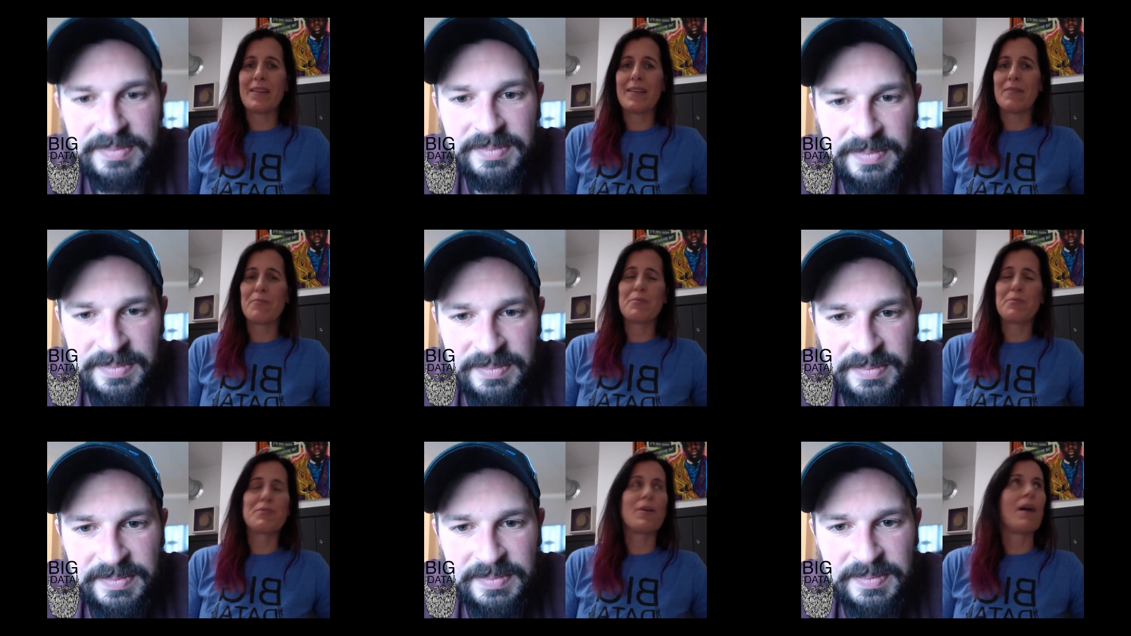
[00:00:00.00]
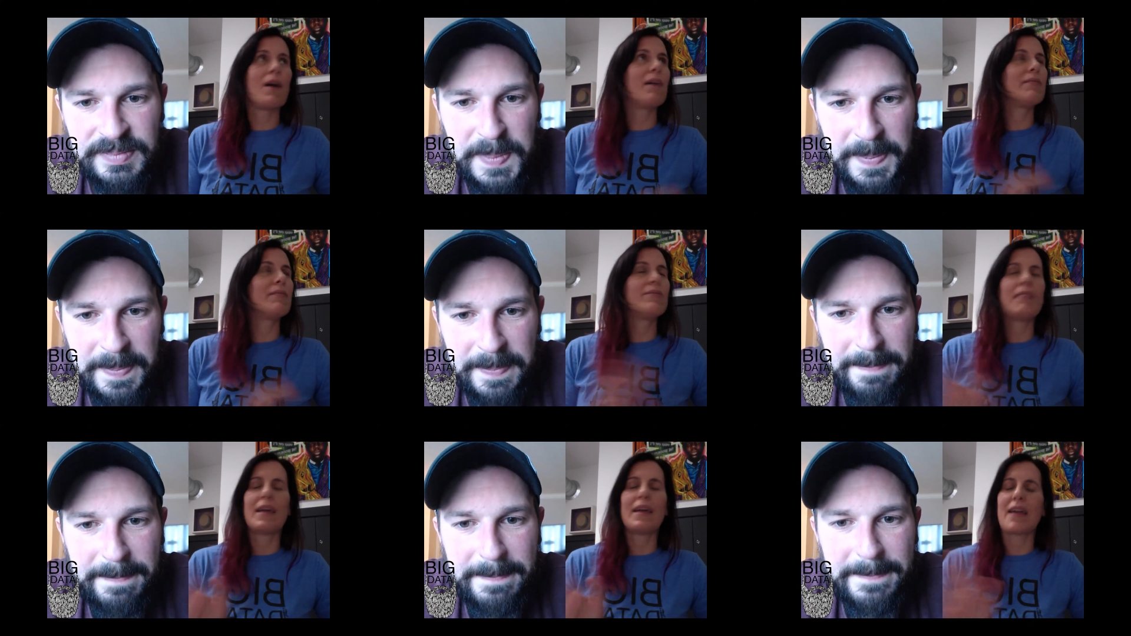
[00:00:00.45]
Speaker 1: It was
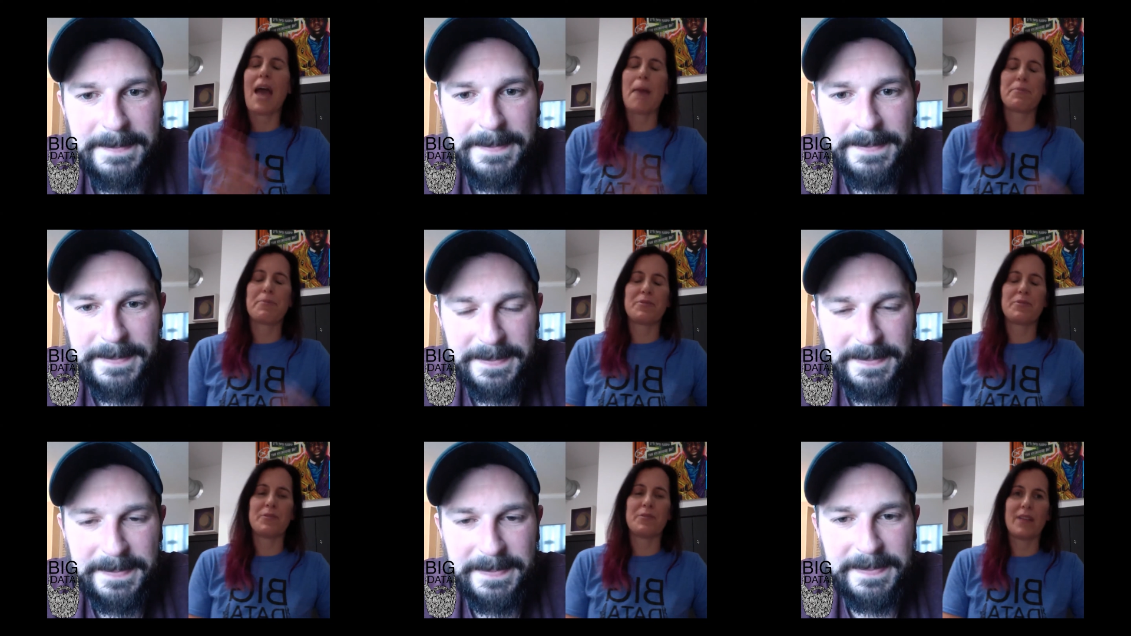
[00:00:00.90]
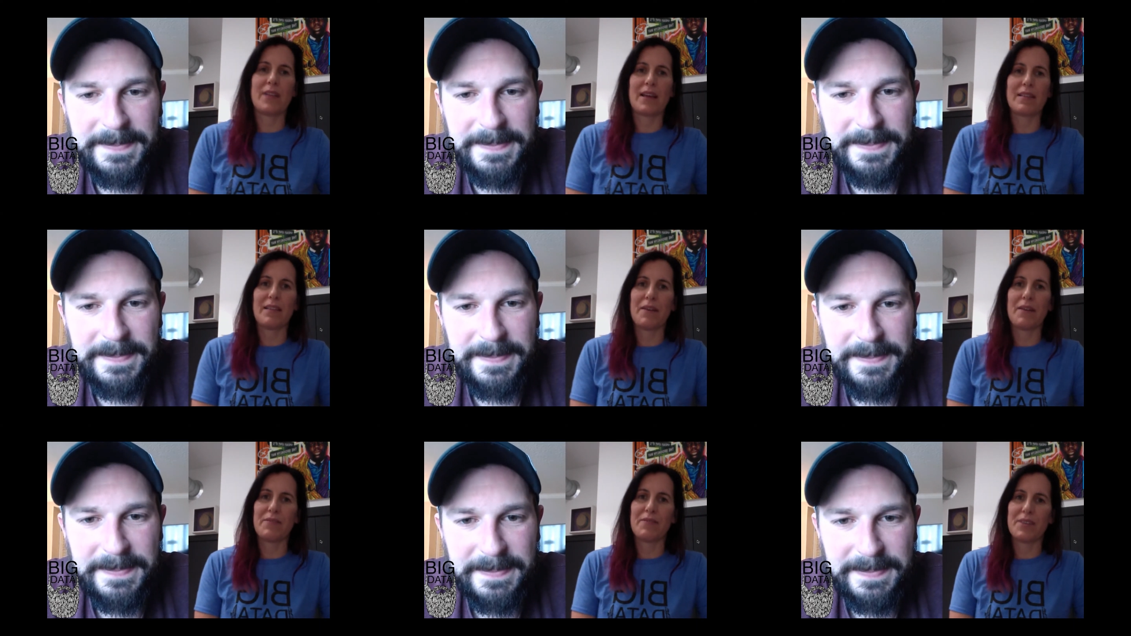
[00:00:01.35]
like absolutely like
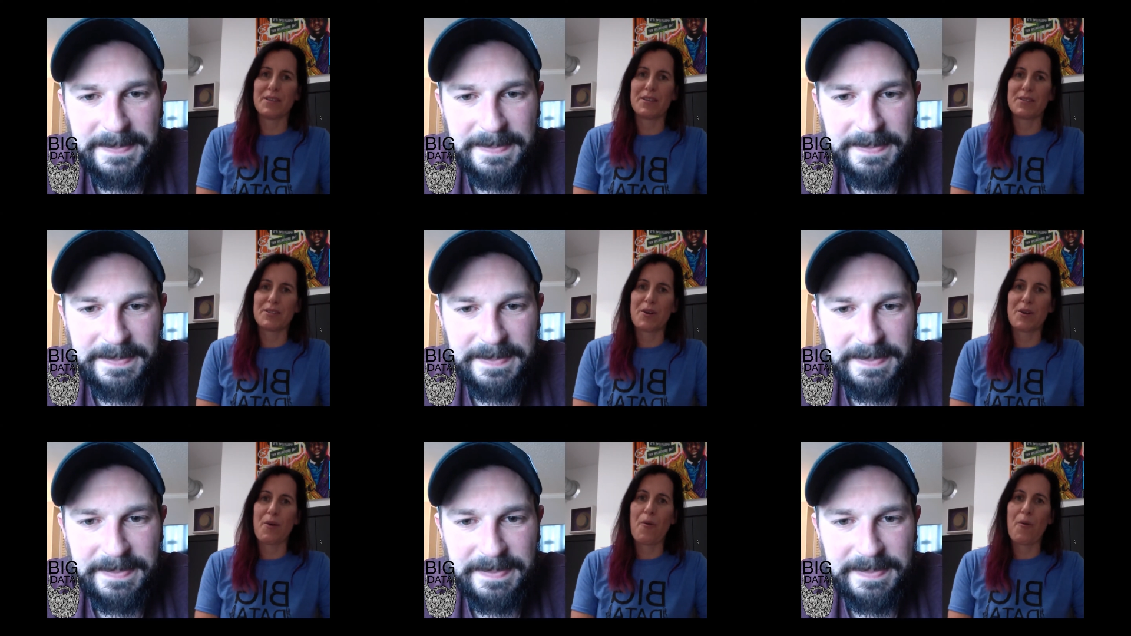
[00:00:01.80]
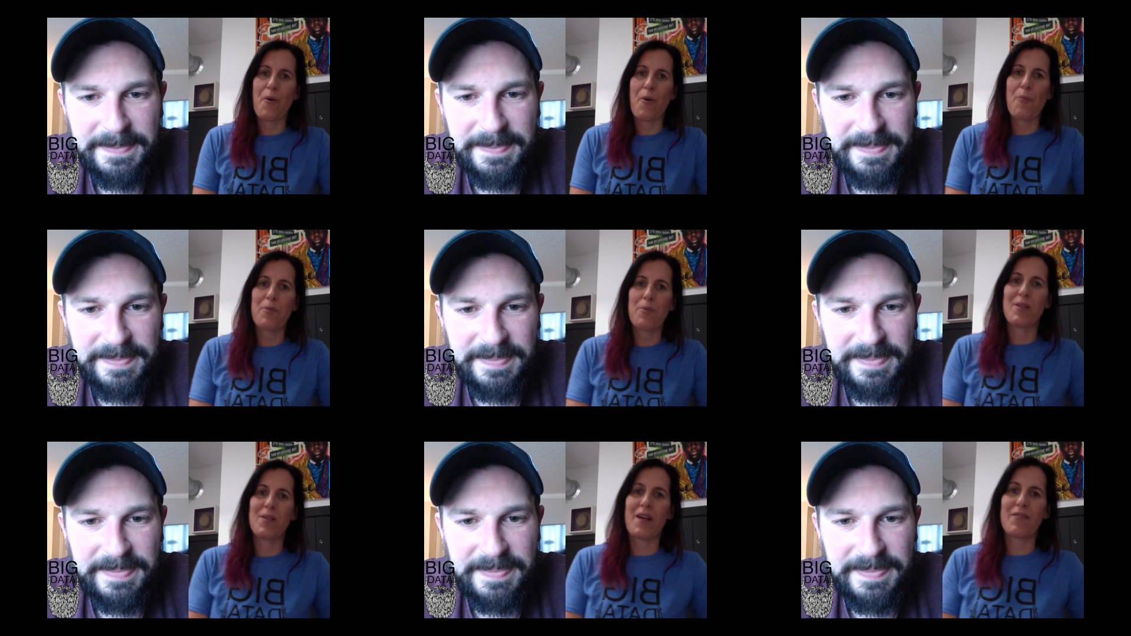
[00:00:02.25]
loved it. So hope
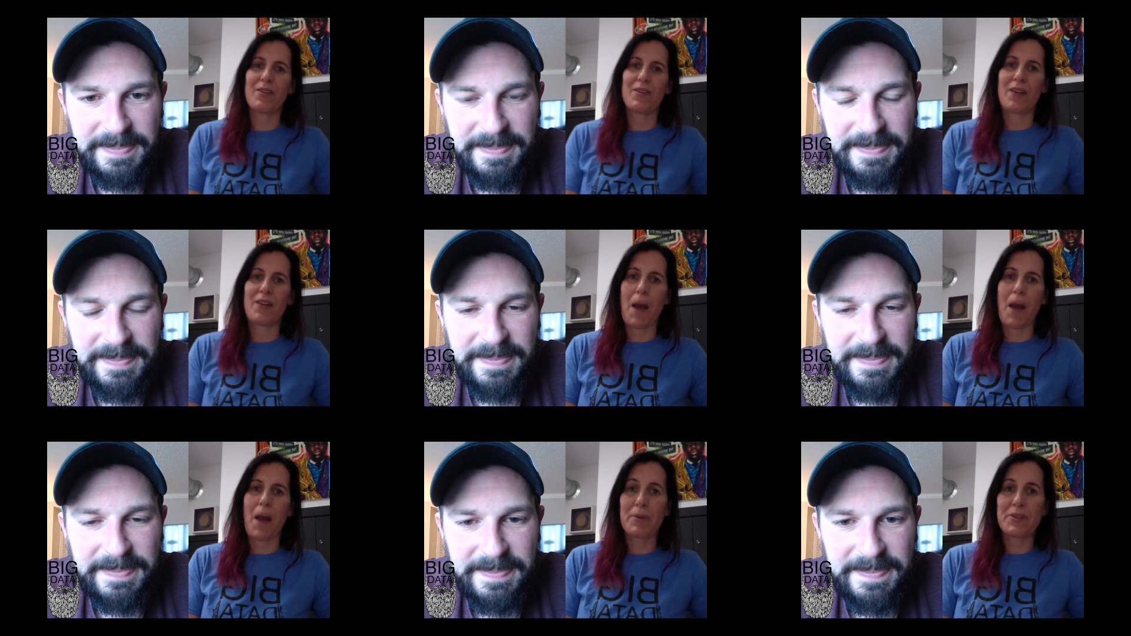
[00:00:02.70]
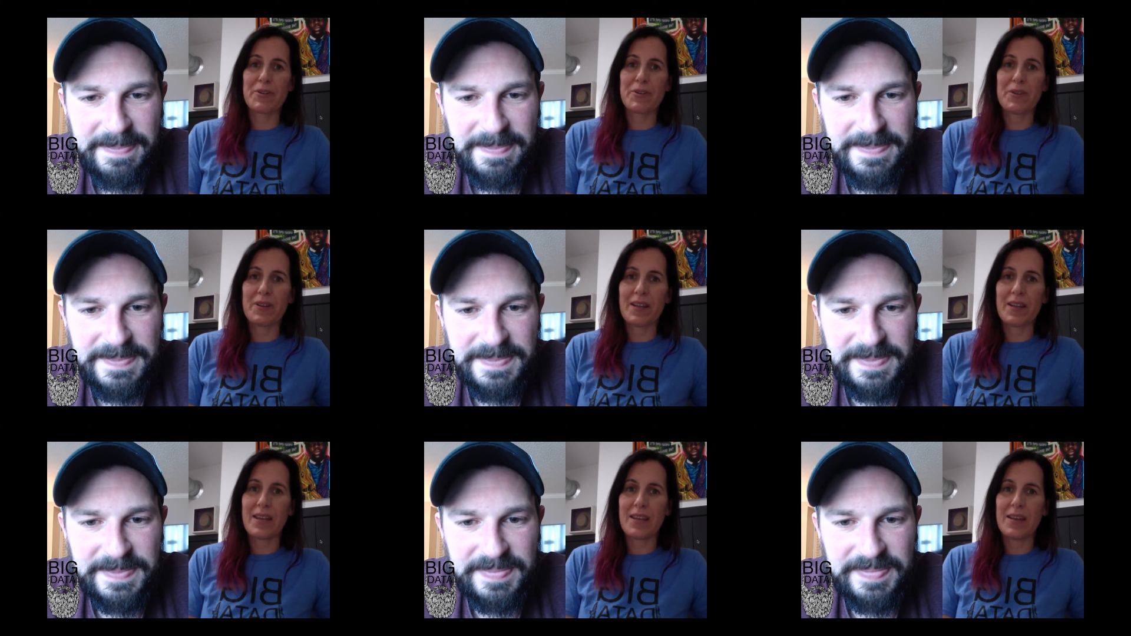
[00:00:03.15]
you'll have an
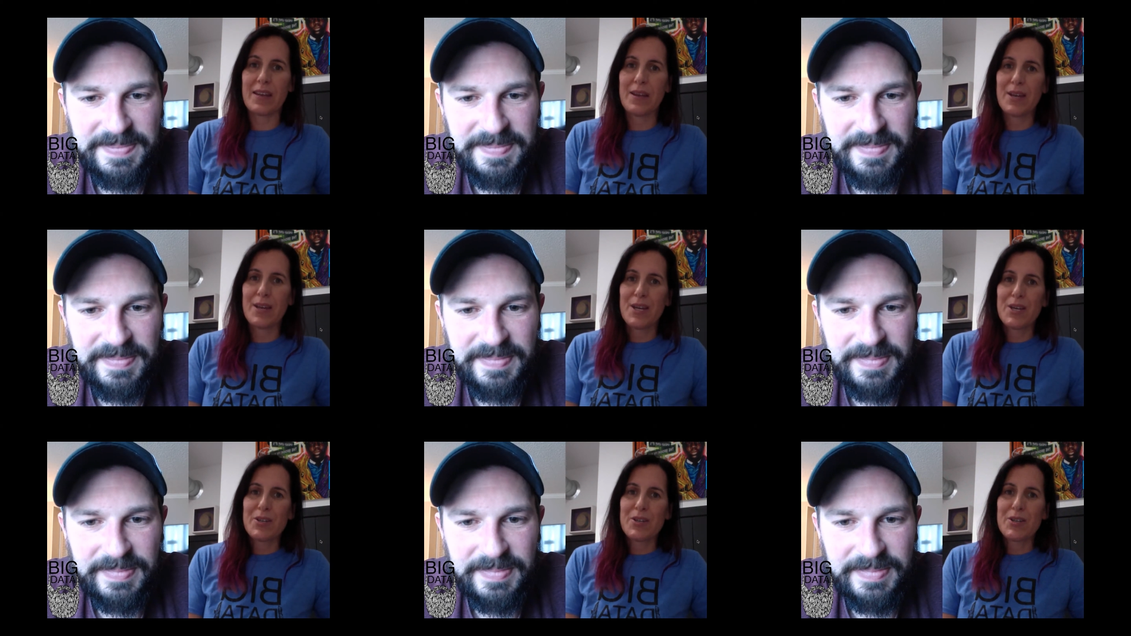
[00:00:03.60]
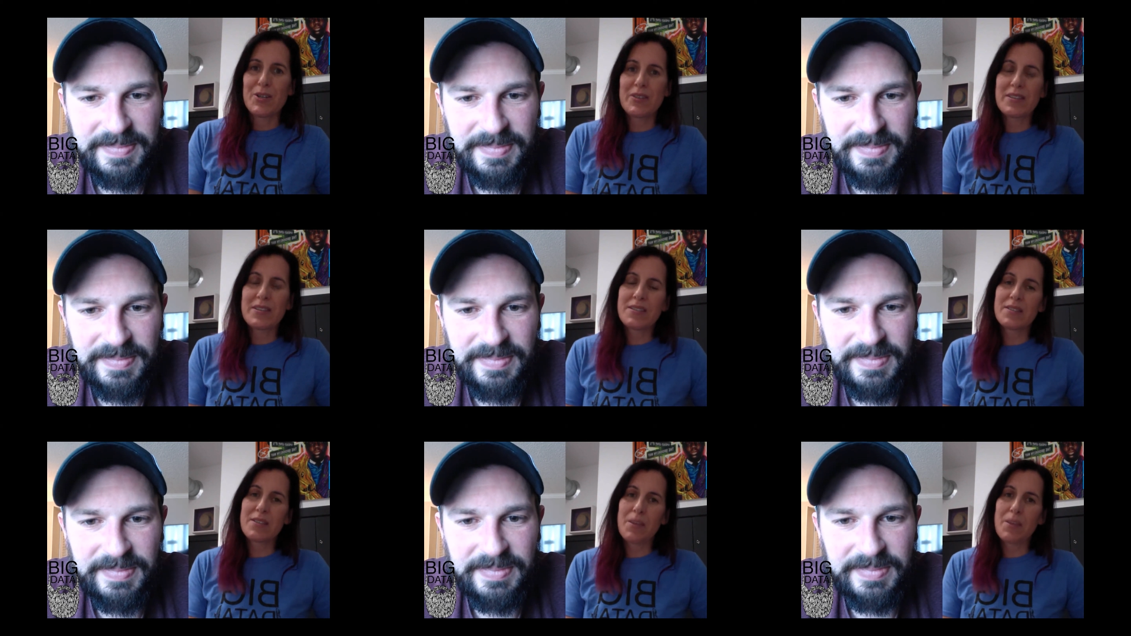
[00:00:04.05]
opportunity to
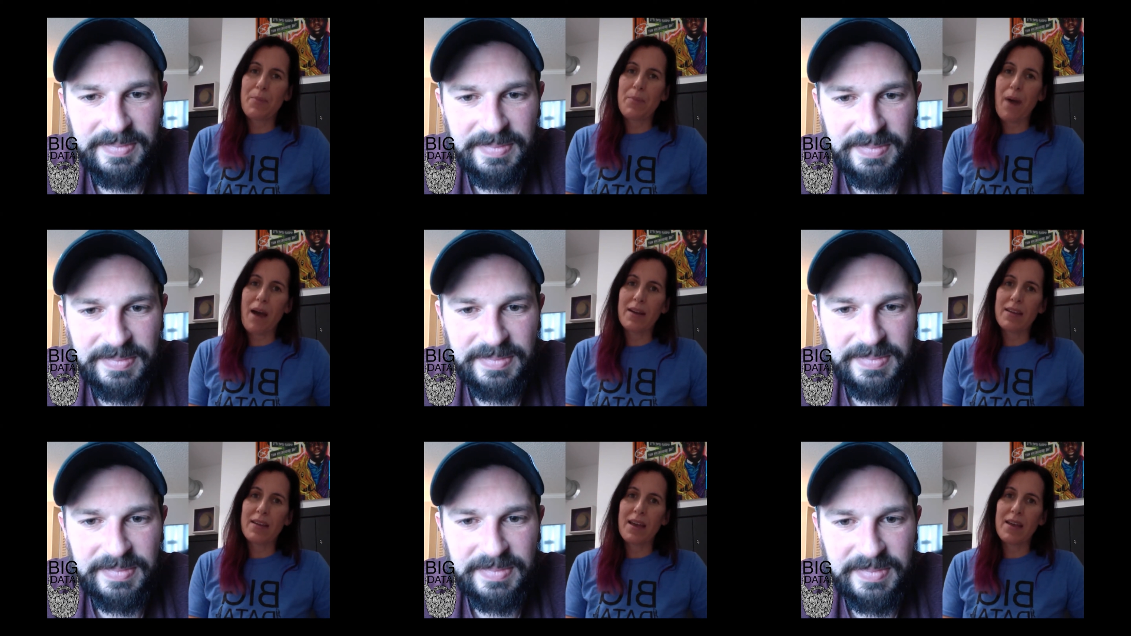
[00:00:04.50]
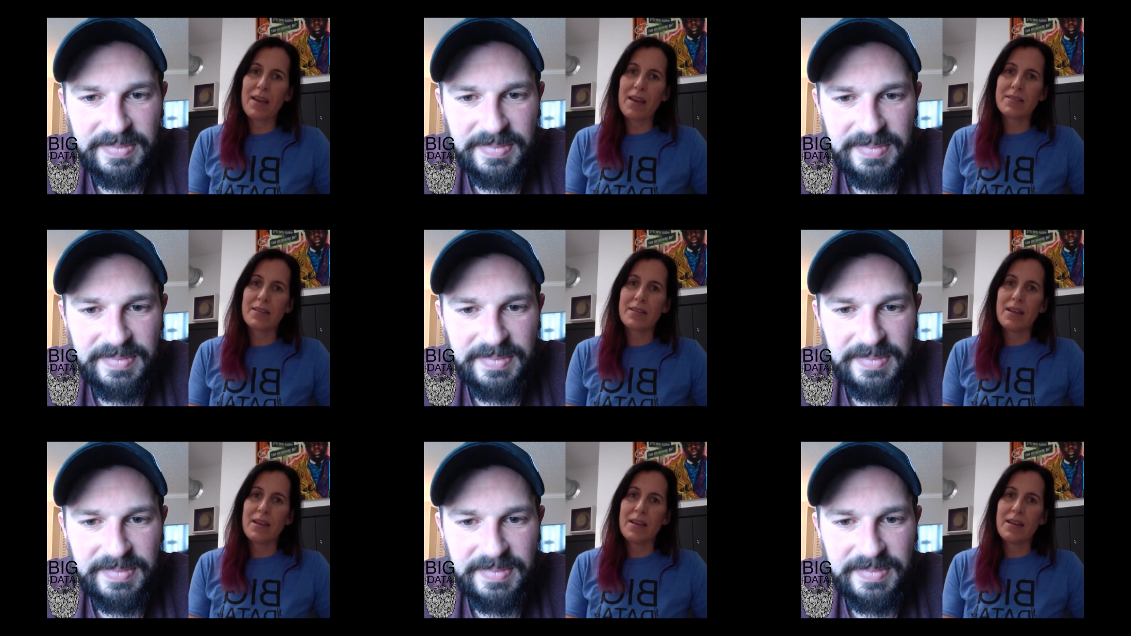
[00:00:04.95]
listen to the podcast